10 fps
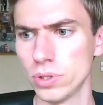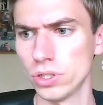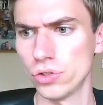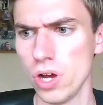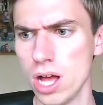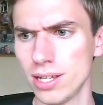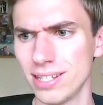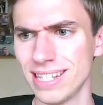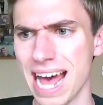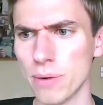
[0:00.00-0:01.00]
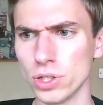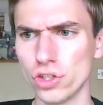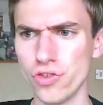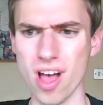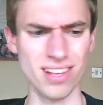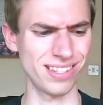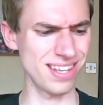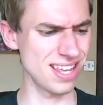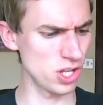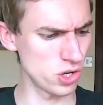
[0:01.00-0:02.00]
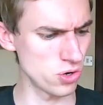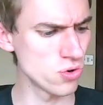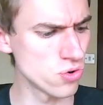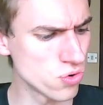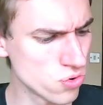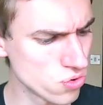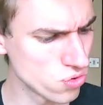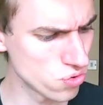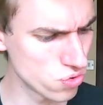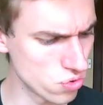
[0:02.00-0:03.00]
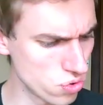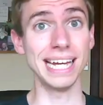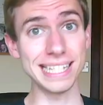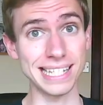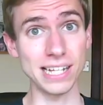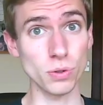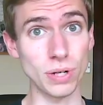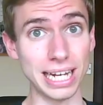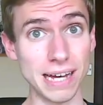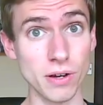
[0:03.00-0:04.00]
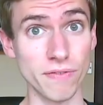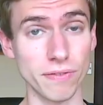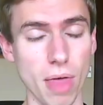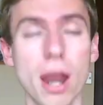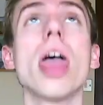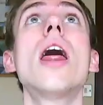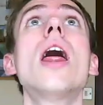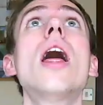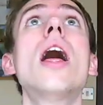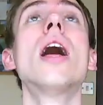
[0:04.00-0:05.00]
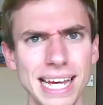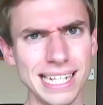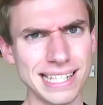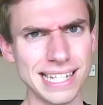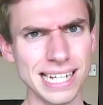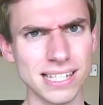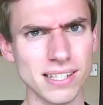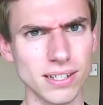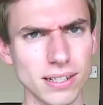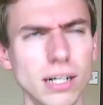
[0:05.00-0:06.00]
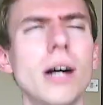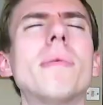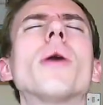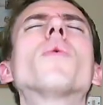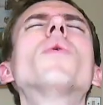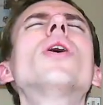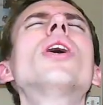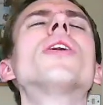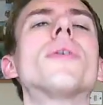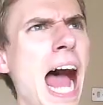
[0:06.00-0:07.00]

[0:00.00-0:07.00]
will trust in you. In today's Ulala. In today's. Oh my word!